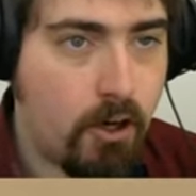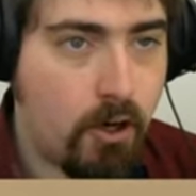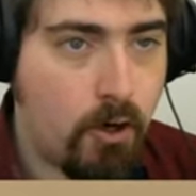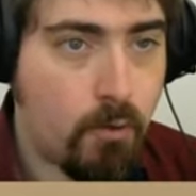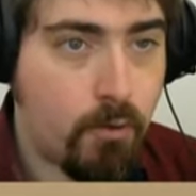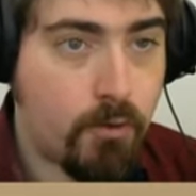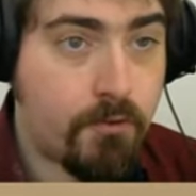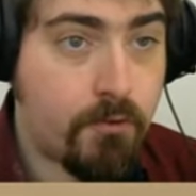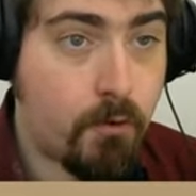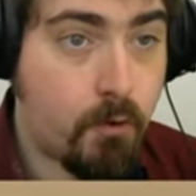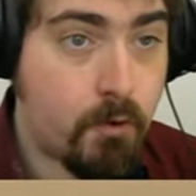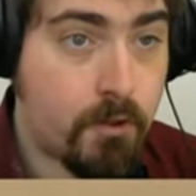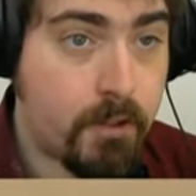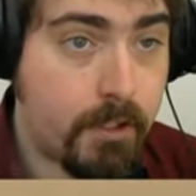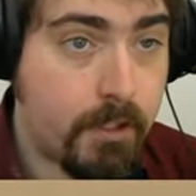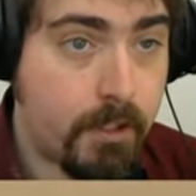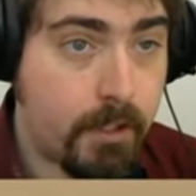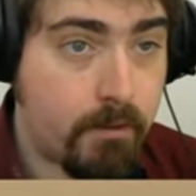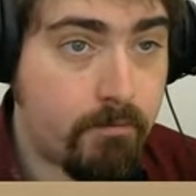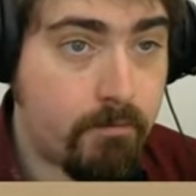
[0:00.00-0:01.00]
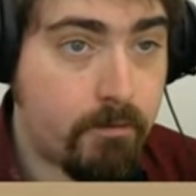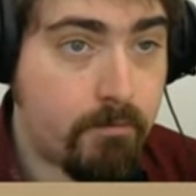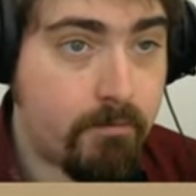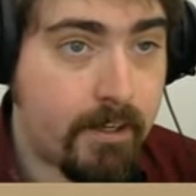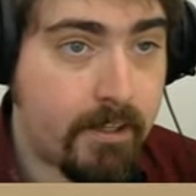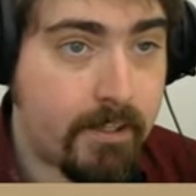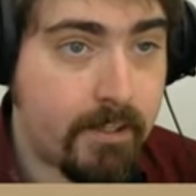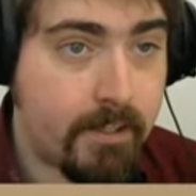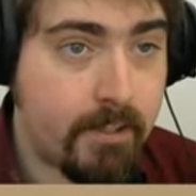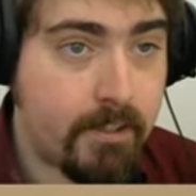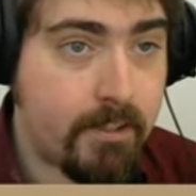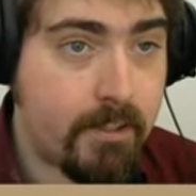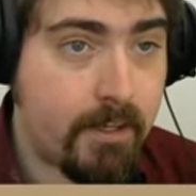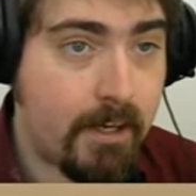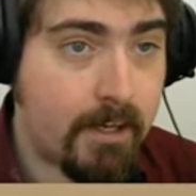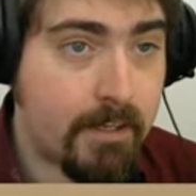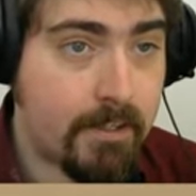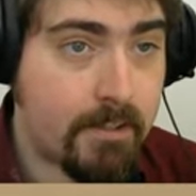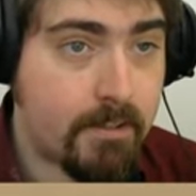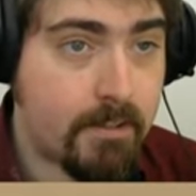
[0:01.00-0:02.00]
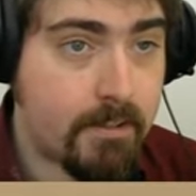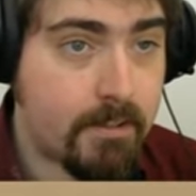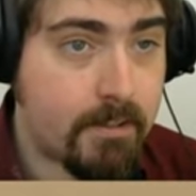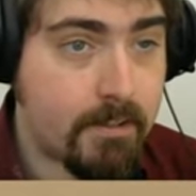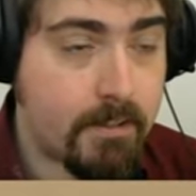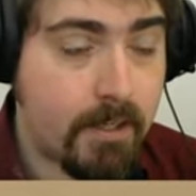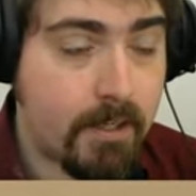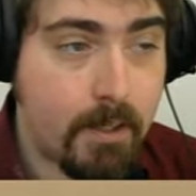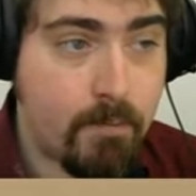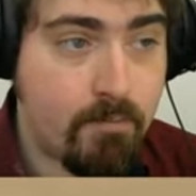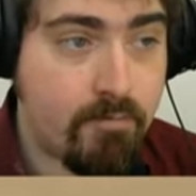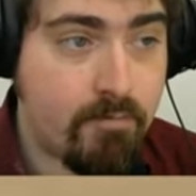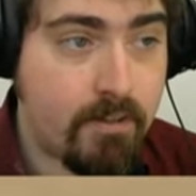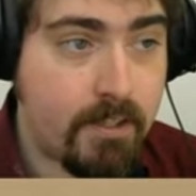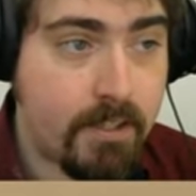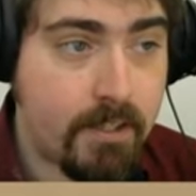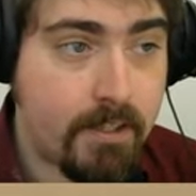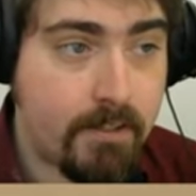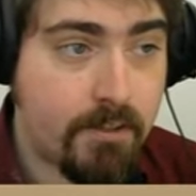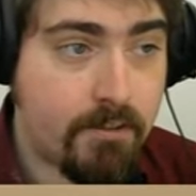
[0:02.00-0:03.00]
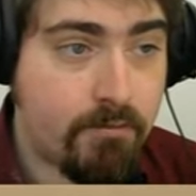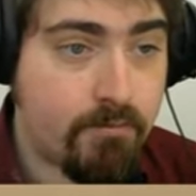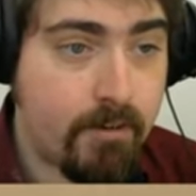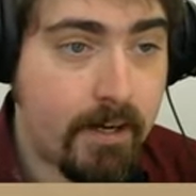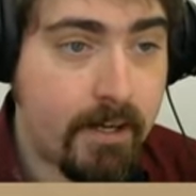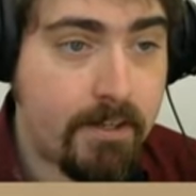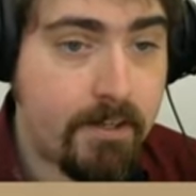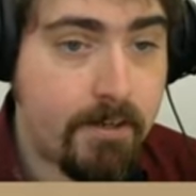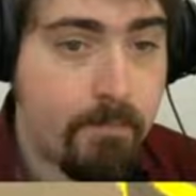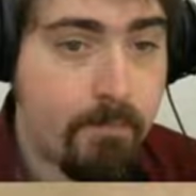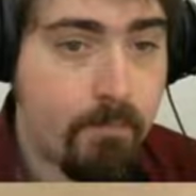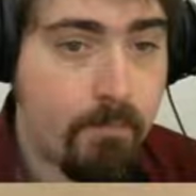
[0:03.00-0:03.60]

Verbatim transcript: who's fourteen hundred rated, and Cybran, he's in red.